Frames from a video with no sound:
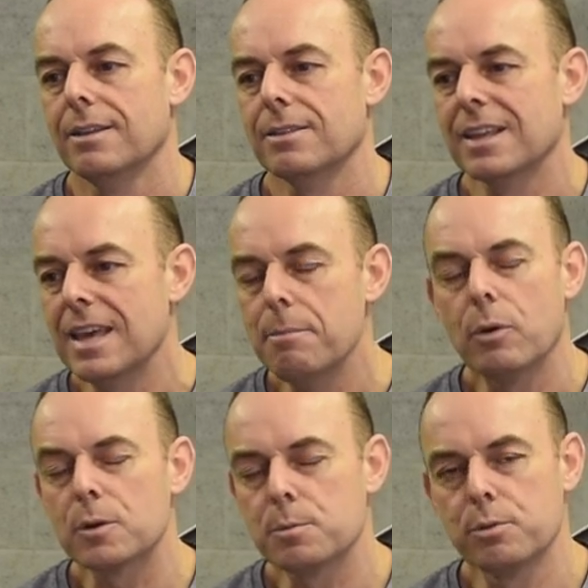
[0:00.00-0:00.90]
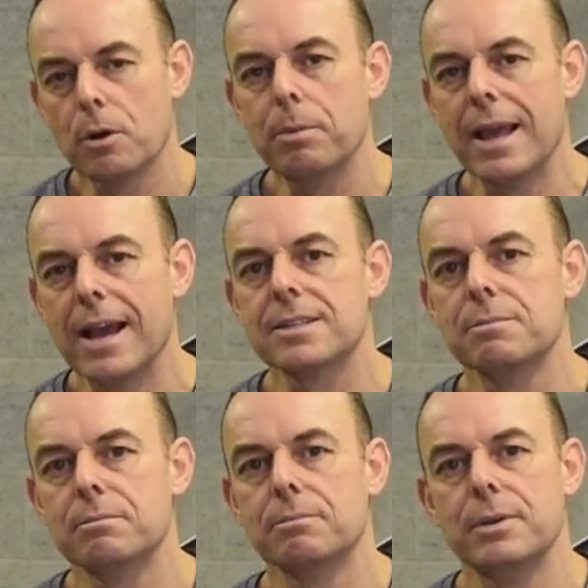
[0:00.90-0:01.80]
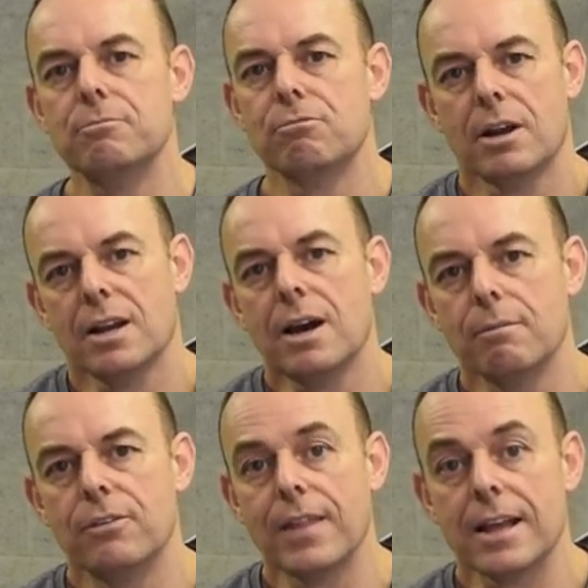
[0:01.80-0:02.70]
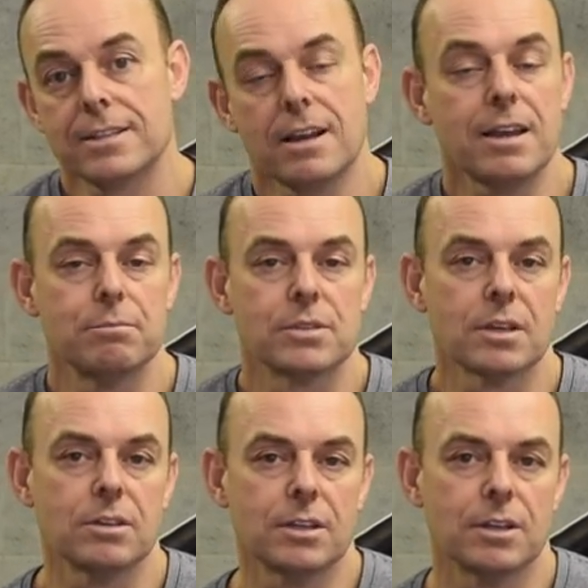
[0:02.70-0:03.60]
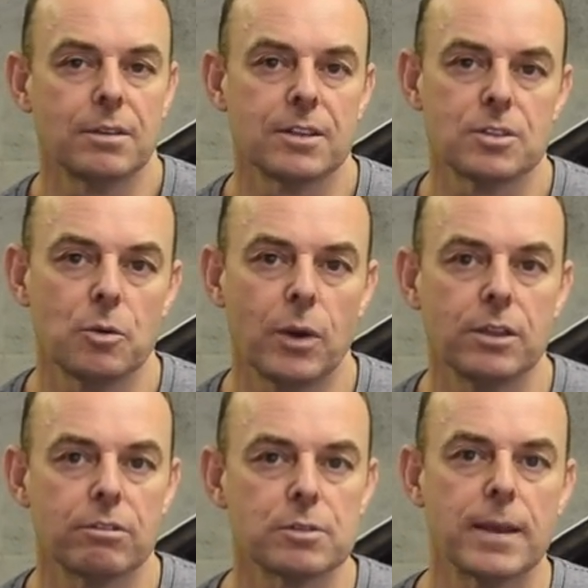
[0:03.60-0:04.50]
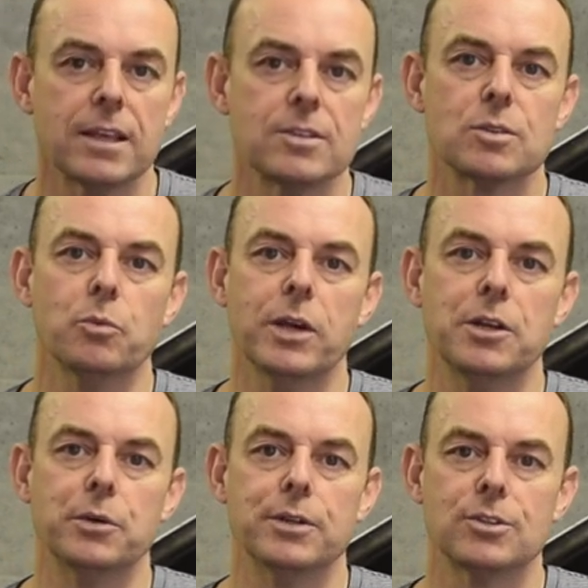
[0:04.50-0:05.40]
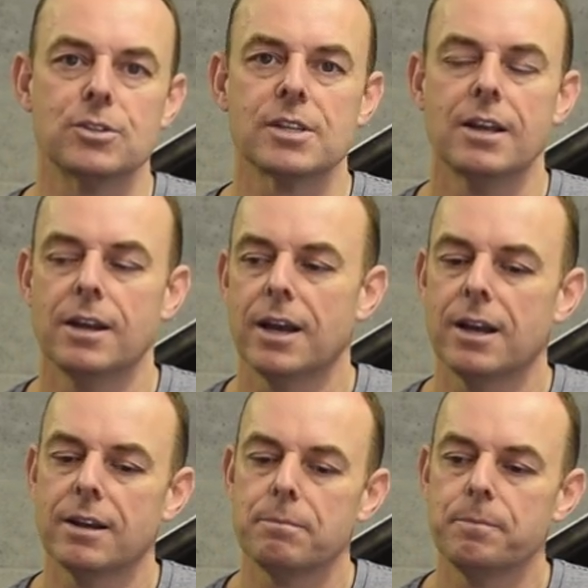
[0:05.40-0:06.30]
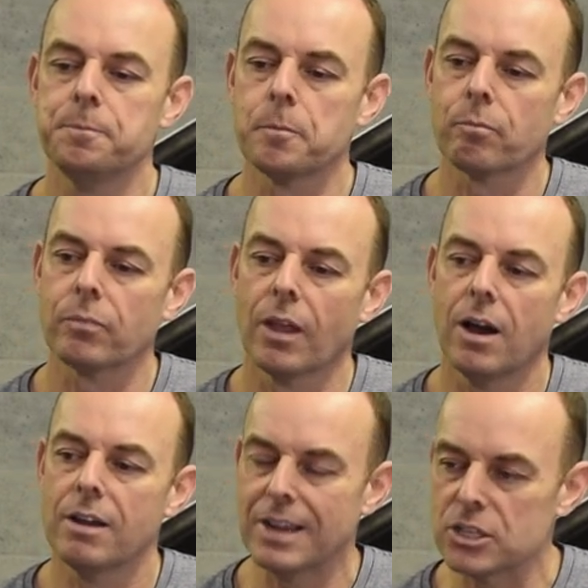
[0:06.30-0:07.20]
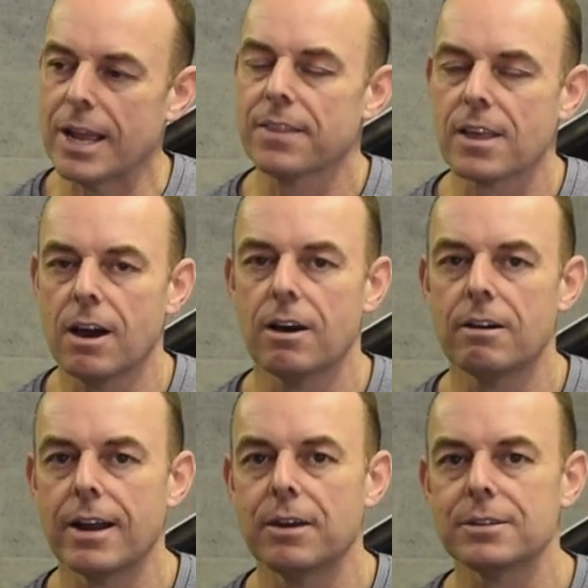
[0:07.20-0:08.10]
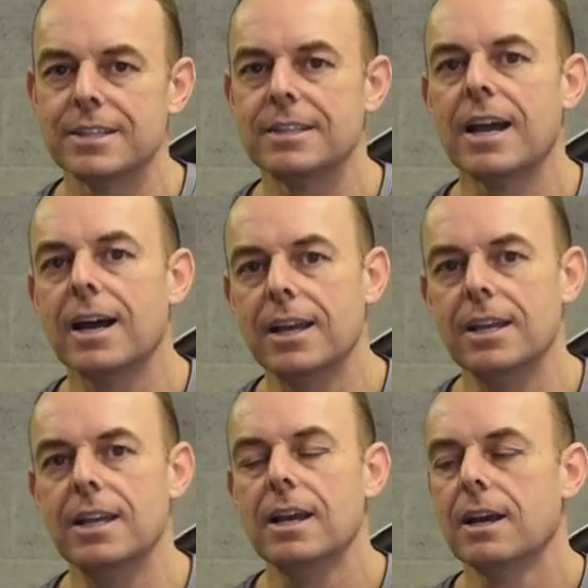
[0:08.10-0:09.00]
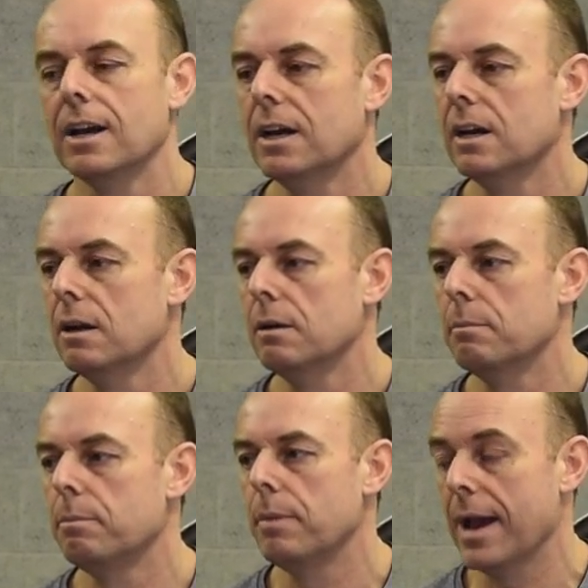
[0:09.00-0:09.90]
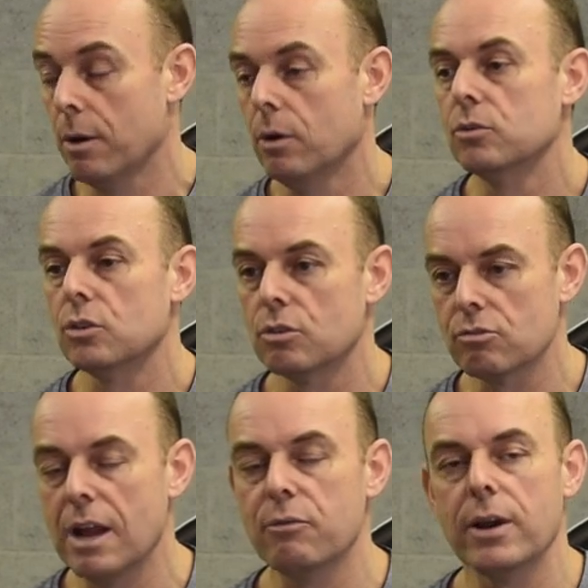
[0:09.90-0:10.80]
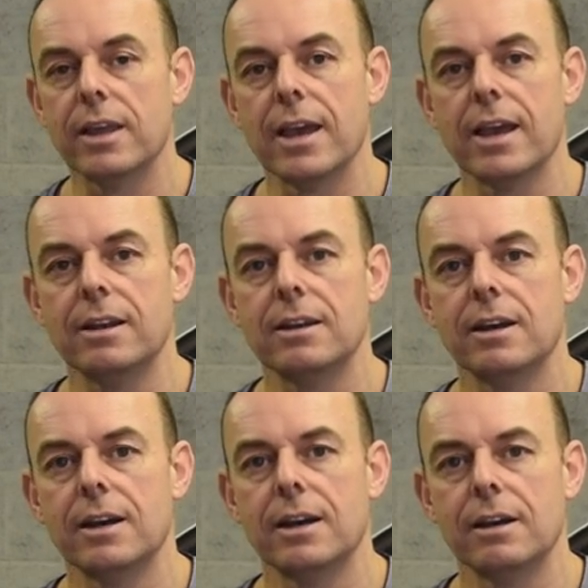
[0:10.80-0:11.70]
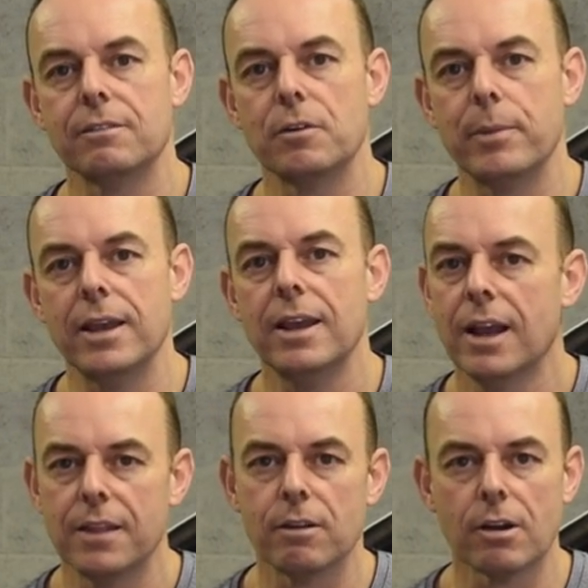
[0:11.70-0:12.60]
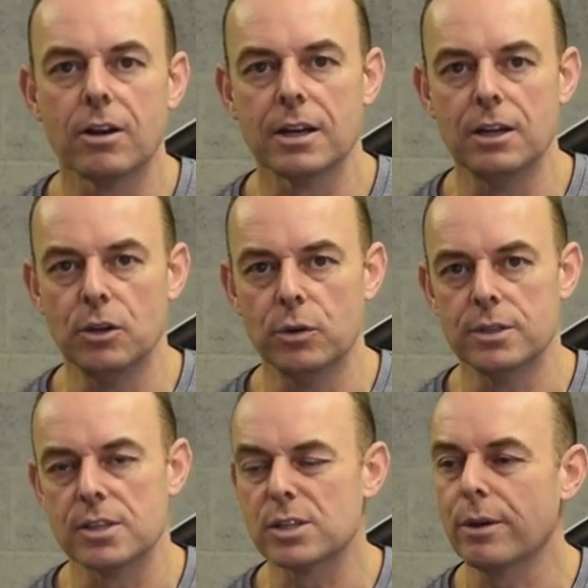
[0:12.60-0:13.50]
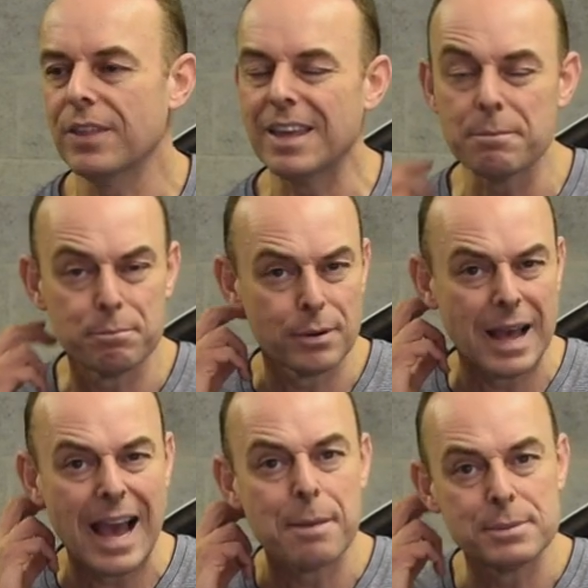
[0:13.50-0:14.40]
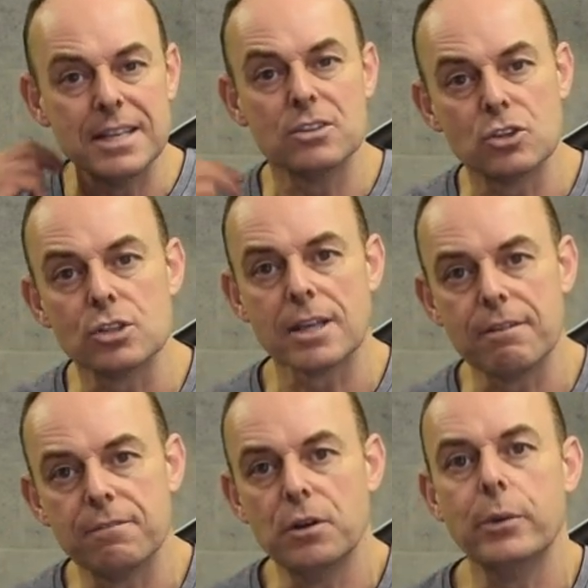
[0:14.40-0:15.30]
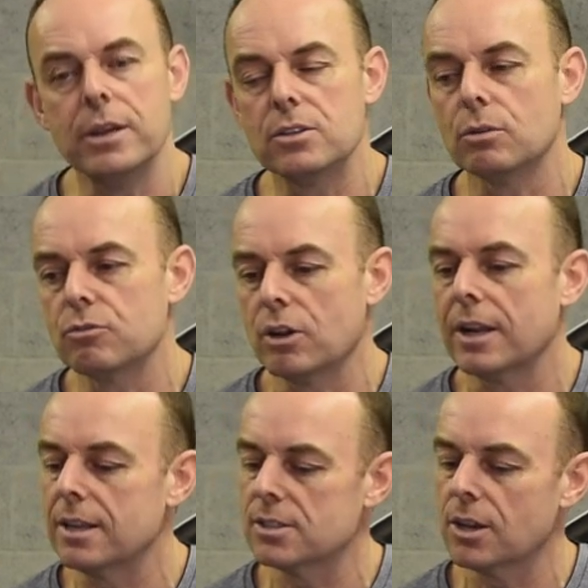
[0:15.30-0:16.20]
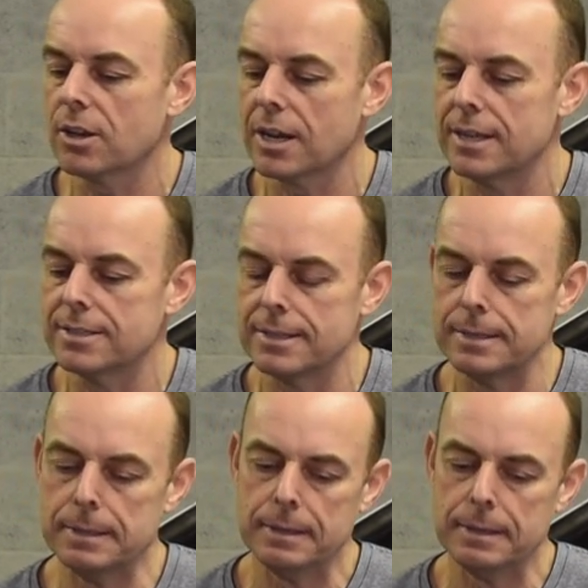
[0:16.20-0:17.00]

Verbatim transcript: The gearbox probably hasn't been run up for that time. So, you know, there's no wonder it's making some weird noises. Um, I've actually had the car out today, uh, out onto the driveway again uh, for a bit, and there aren't any noises, so I think it perhaps is just that fluid sort of trying to get circulating.